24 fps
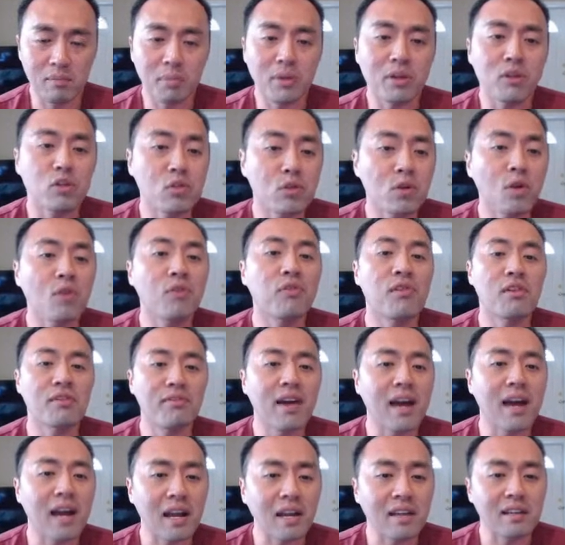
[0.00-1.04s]
But you know for a
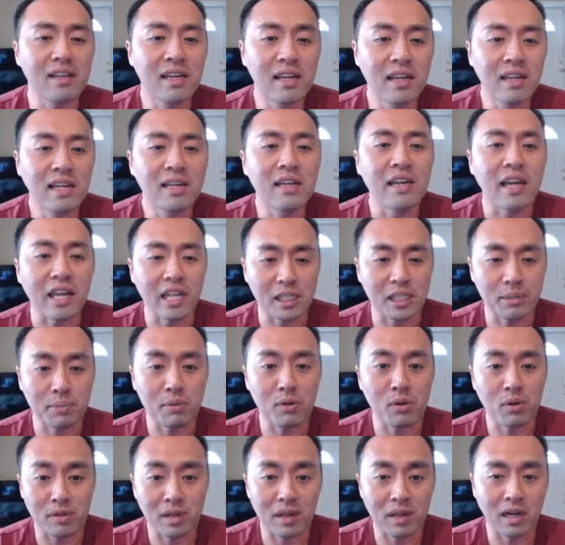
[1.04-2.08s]
fact
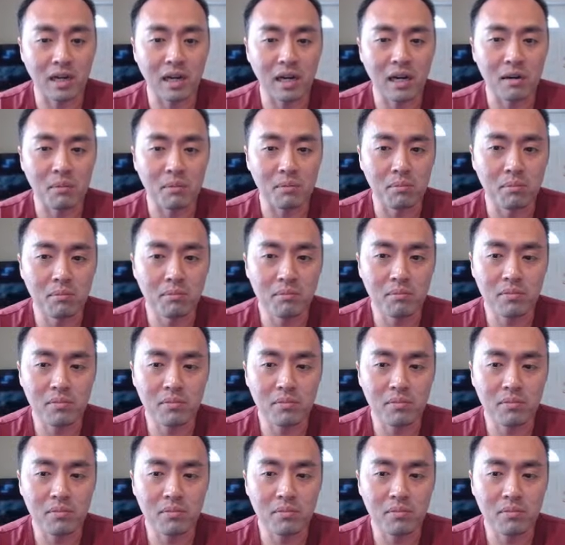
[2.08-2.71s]
HBO.com,